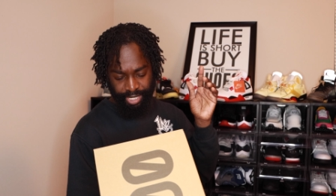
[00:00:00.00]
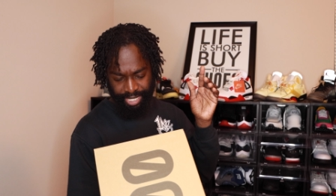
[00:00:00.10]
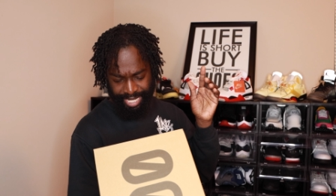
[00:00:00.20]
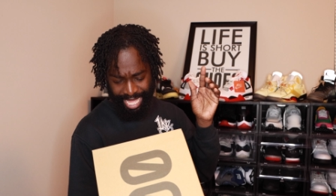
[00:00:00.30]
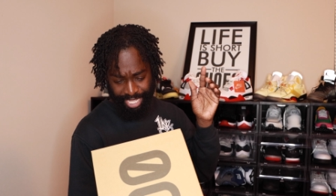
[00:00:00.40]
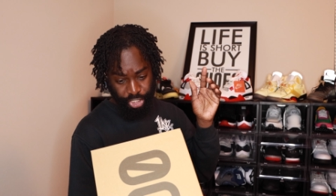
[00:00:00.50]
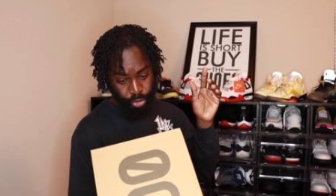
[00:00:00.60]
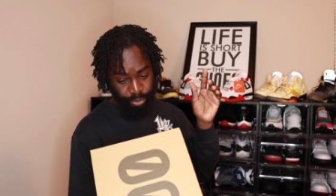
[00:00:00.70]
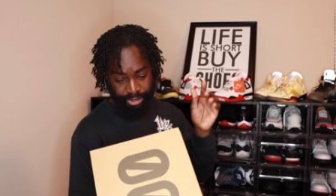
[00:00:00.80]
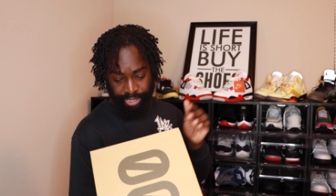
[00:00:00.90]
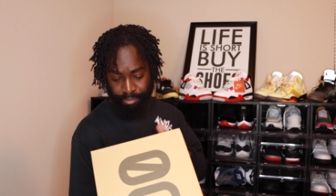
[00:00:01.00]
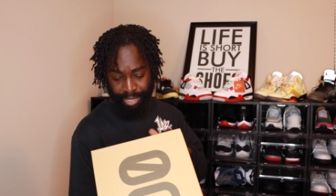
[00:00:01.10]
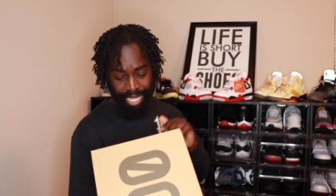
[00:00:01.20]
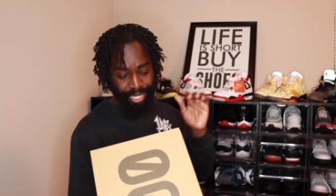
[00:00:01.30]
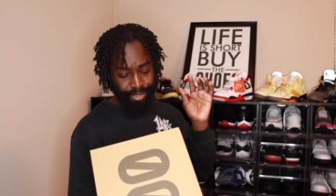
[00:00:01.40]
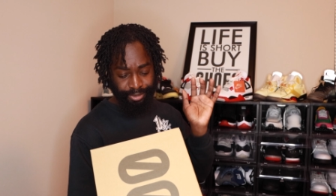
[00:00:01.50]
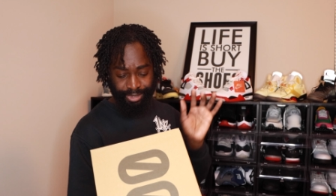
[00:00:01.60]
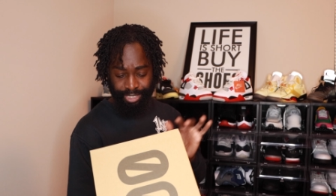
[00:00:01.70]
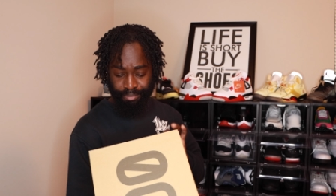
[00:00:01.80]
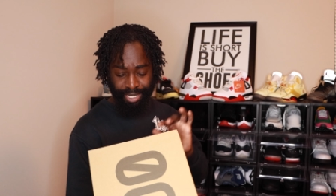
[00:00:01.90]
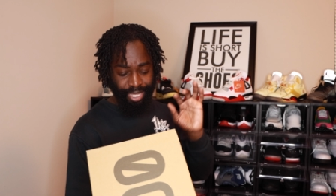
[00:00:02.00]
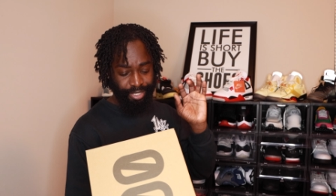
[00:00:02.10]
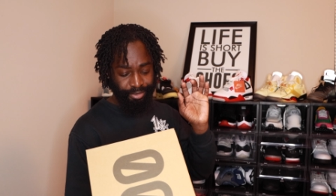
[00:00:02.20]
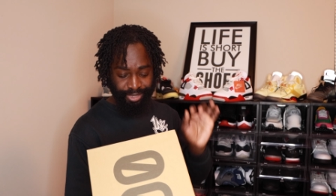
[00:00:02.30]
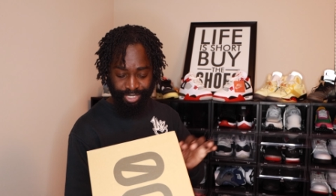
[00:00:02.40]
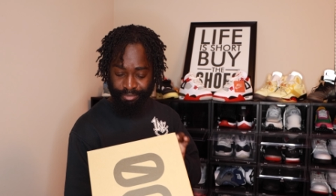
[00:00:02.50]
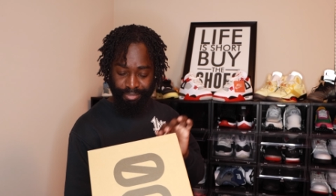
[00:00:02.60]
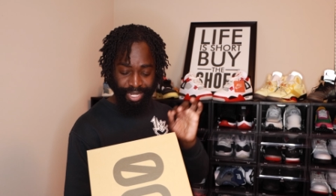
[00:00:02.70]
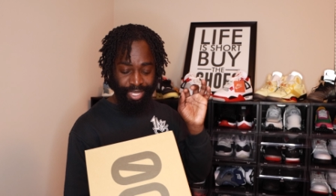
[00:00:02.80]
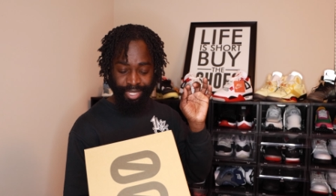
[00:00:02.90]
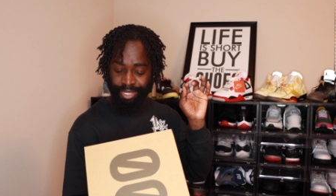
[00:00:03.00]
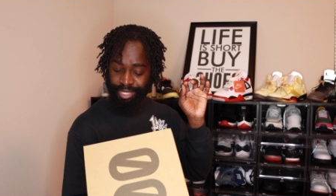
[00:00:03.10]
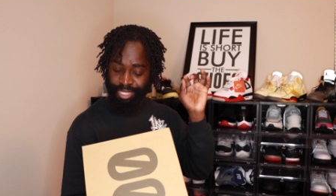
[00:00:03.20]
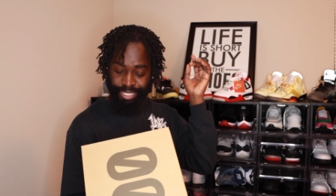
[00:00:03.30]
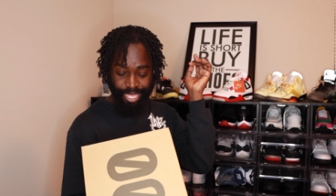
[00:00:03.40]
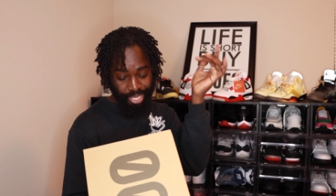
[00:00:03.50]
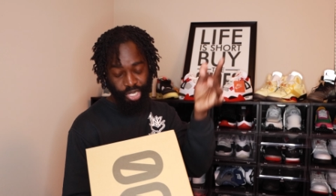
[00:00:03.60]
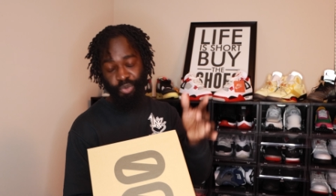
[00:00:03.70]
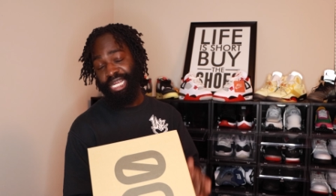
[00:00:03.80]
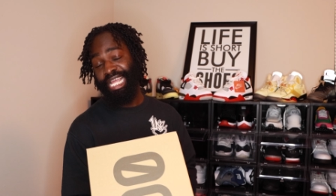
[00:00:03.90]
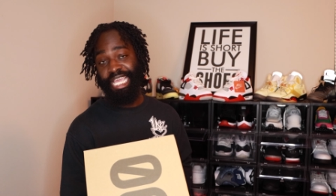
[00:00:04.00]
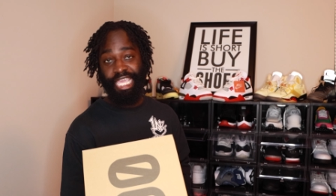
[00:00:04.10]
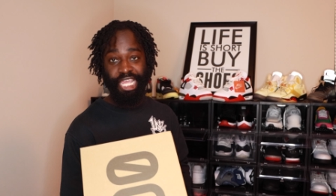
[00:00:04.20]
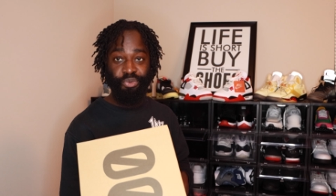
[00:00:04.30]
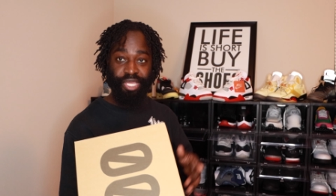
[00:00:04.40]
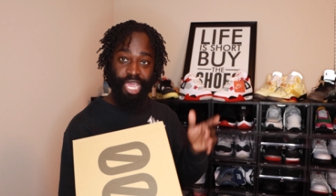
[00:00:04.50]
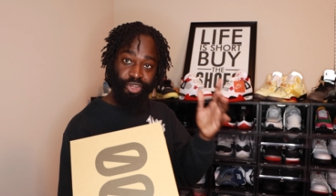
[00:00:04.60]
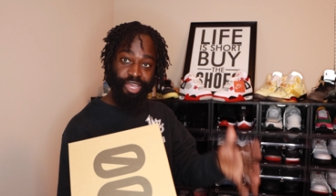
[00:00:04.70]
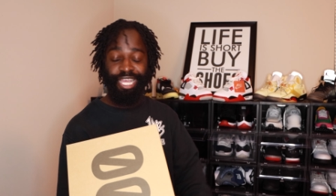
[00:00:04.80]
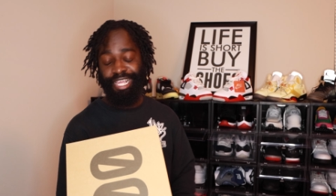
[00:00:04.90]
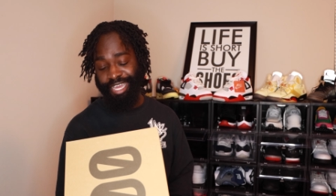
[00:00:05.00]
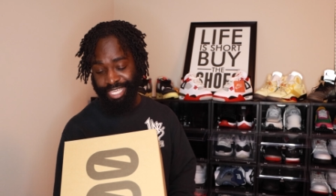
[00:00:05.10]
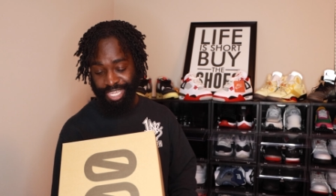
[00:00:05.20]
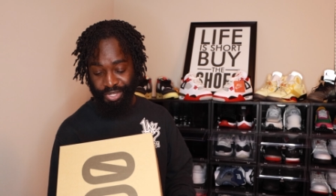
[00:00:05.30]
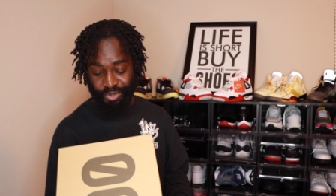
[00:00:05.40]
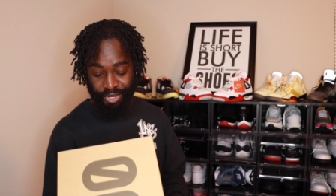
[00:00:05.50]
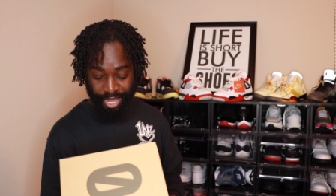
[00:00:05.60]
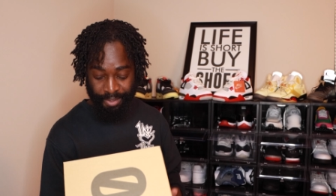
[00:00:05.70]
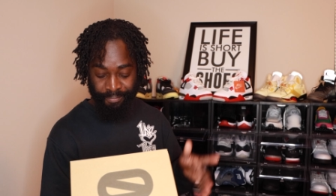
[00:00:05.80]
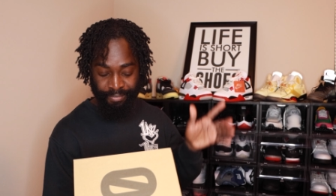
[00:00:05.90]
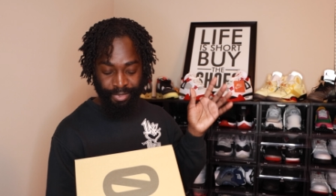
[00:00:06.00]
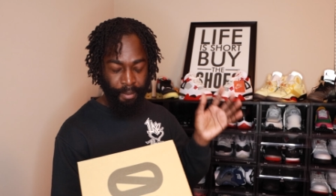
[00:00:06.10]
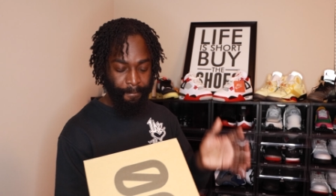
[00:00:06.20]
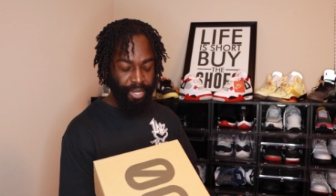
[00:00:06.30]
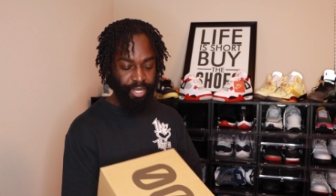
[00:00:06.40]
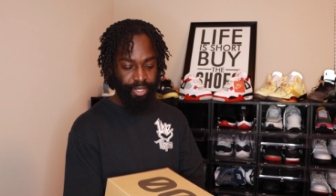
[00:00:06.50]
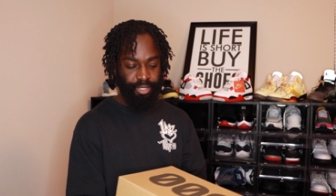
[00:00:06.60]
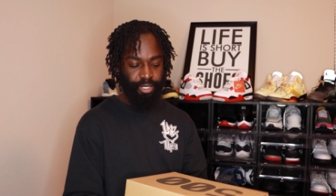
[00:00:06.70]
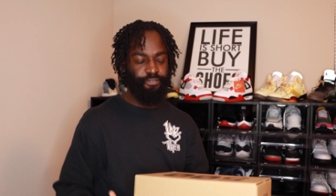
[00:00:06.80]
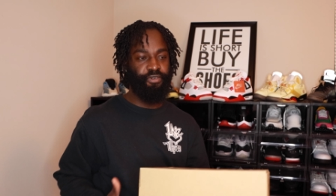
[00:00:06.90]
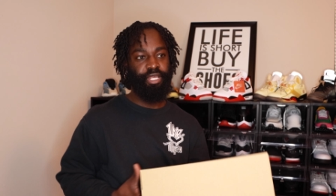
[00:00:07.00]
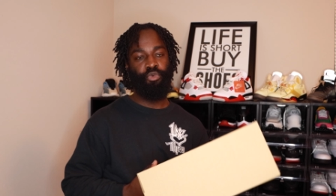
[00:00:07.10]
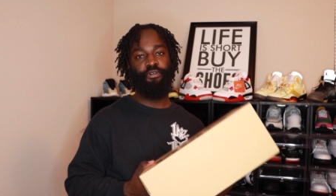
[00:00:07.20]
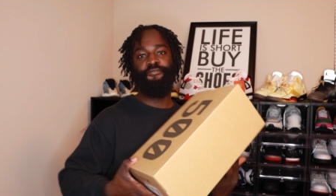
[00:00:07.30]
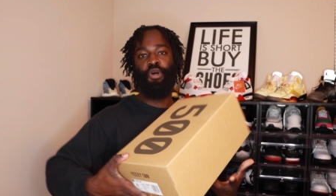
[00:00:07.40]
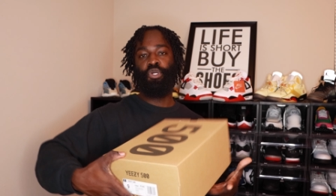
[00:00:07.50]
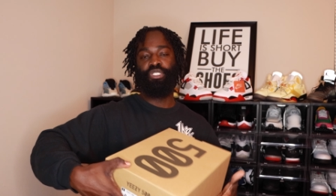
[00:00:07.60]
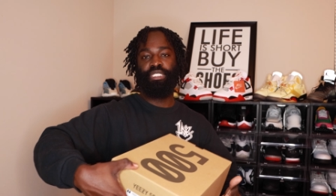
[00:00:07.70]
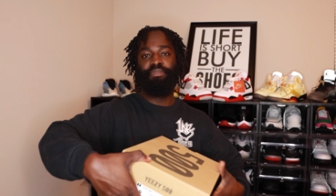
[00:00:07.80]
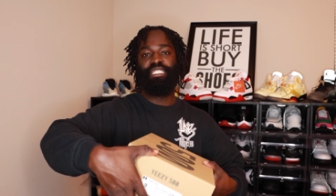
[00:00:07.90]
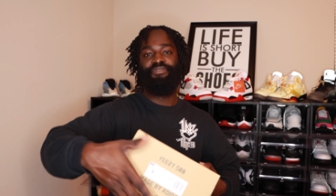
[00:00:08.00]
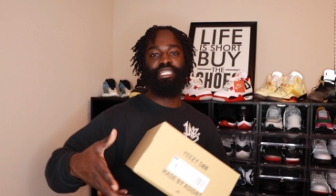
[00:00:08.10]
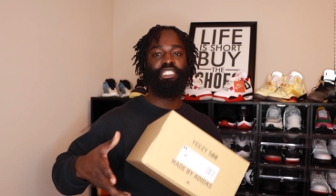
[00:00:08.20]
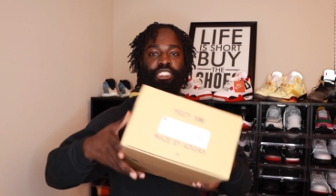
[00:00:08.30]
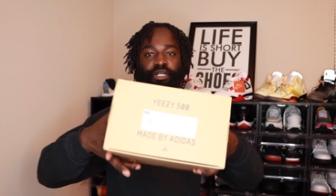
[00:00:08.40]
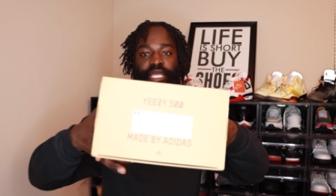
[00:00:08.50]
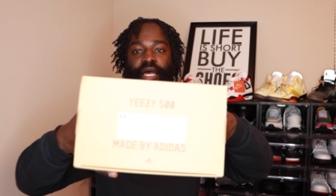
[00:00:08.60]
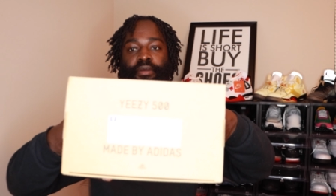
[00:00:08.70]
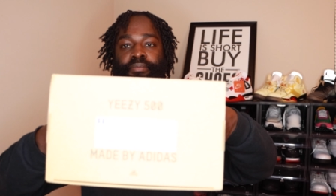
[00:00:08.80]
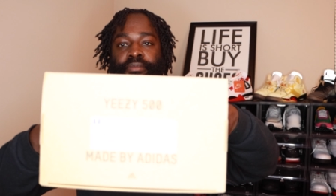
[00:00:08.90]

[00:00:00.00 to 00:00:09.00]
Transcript: It got utility the black, utility the black, utility the black. Y'all know what Kanye do. Y'all know how Kanye do, okay? But hopefully it will focus. Let me see if I can show y'all.